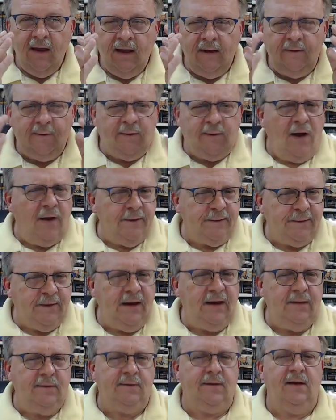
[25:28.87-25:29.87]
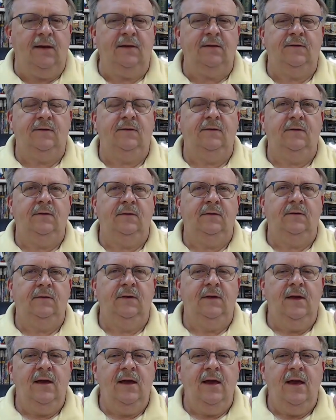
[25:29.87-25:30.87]
And Saul sees this.
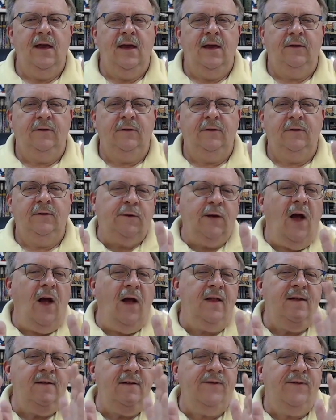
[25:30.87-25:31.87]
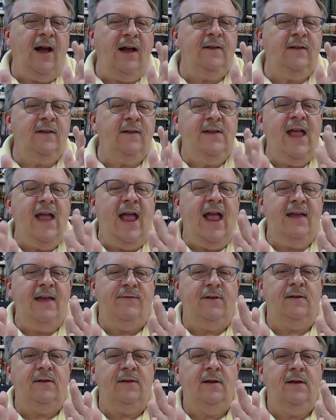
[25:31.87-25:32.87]
So Saul invites
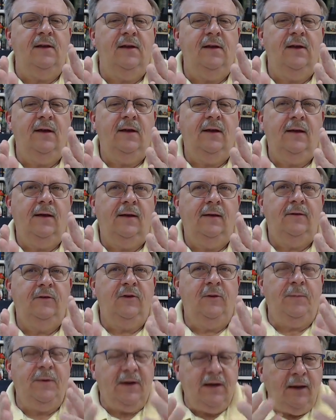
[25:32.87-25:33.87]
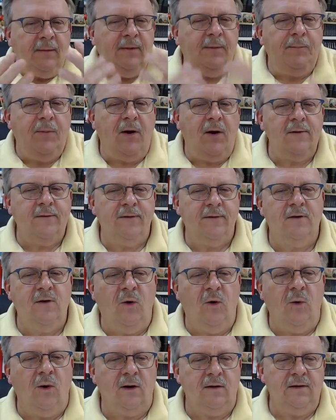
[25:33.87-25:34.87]
David to become a part of the
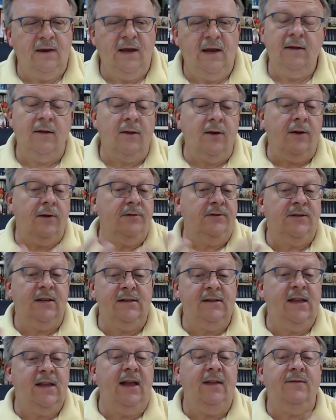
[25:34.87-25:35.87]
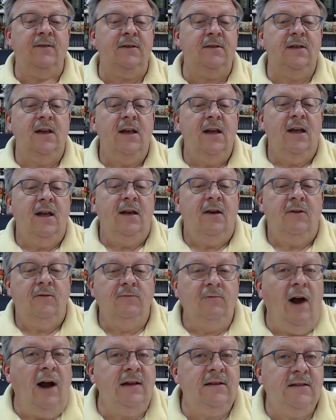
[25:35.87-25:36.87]
court. He learns that David
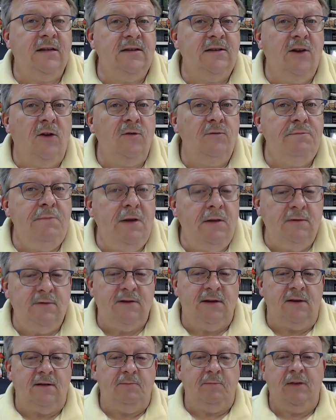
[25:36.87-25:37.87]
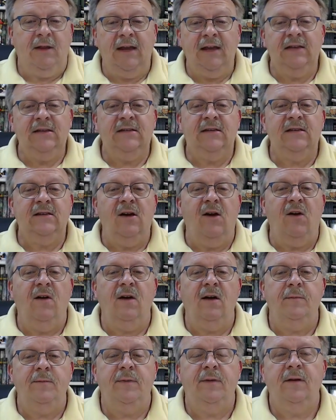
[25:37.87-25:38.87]
writes his own music, plays his
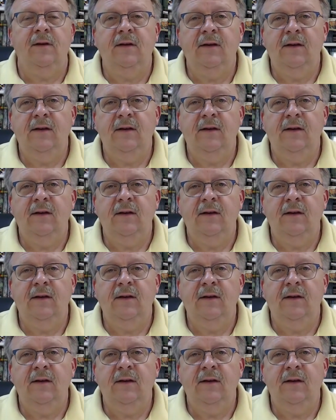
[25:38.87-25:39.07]
harp,